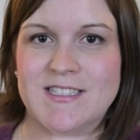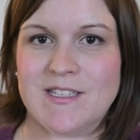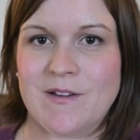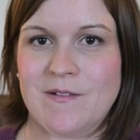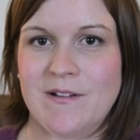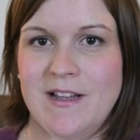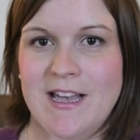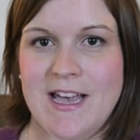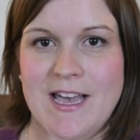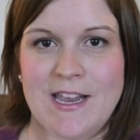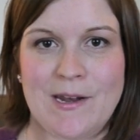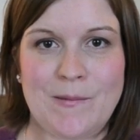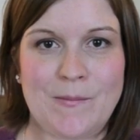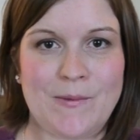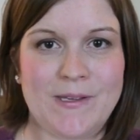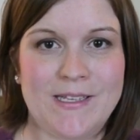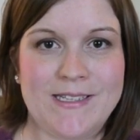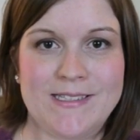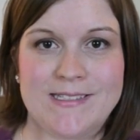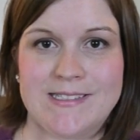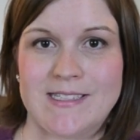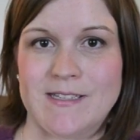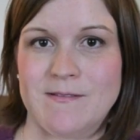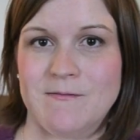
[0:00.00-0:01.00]
go ahead and
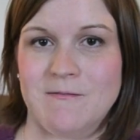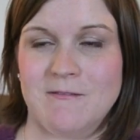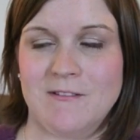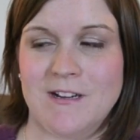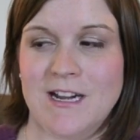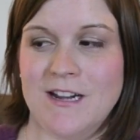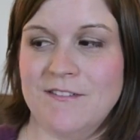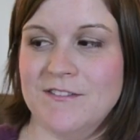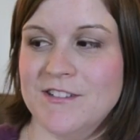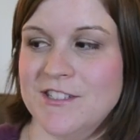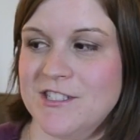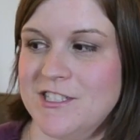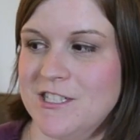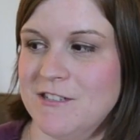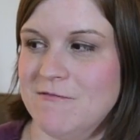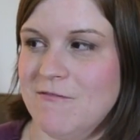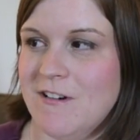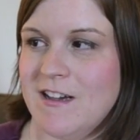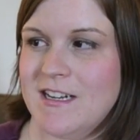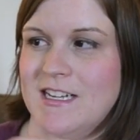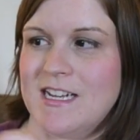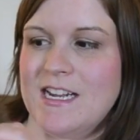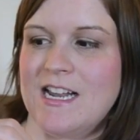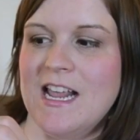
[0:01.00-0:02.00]
place them wherever she
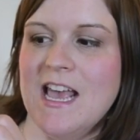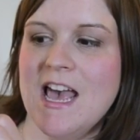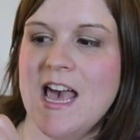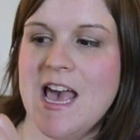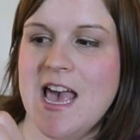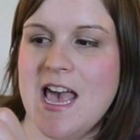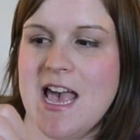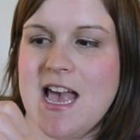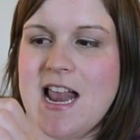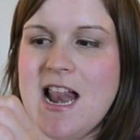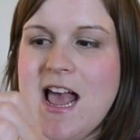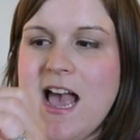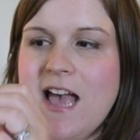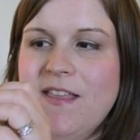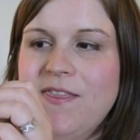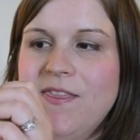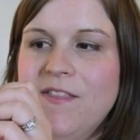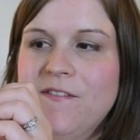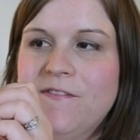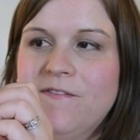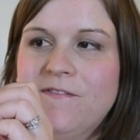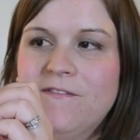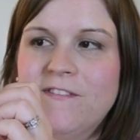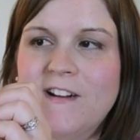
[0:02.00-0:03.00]
wanted. It had
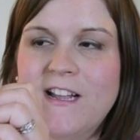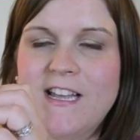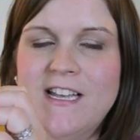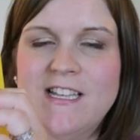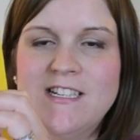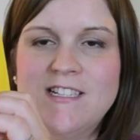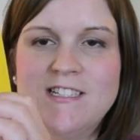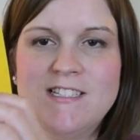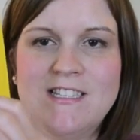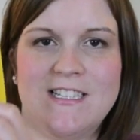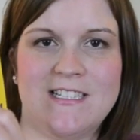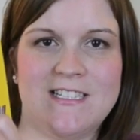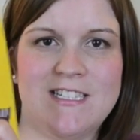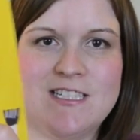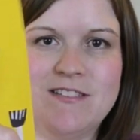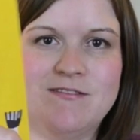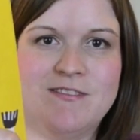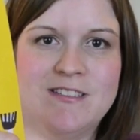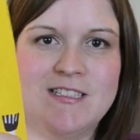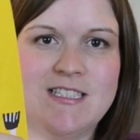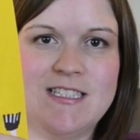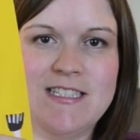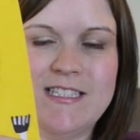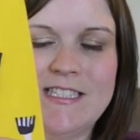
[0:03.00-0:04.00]
the fringe that she
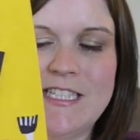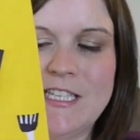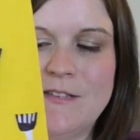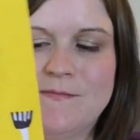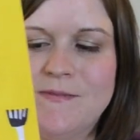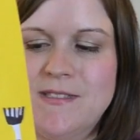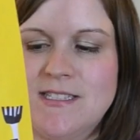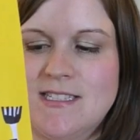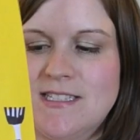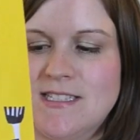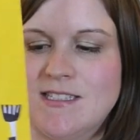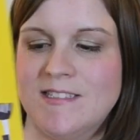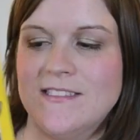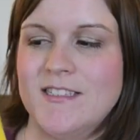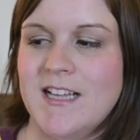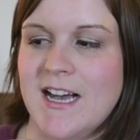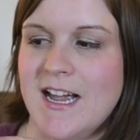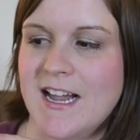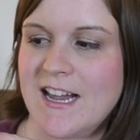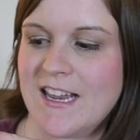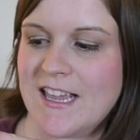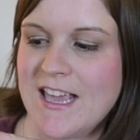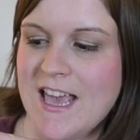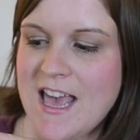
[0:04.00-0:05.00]
really seems to
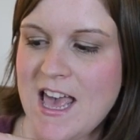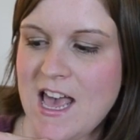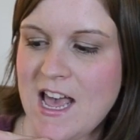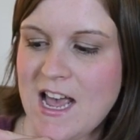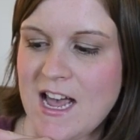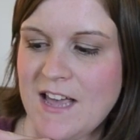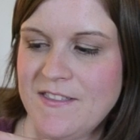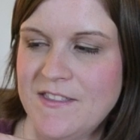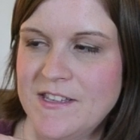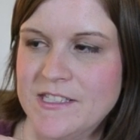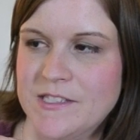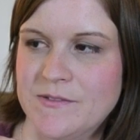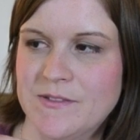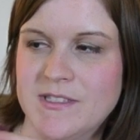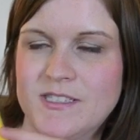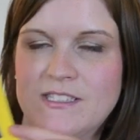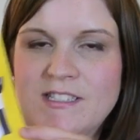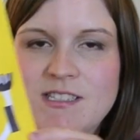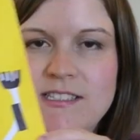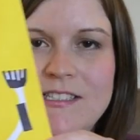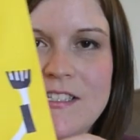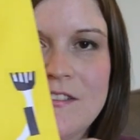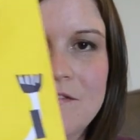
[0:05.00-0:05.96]
like, and this was just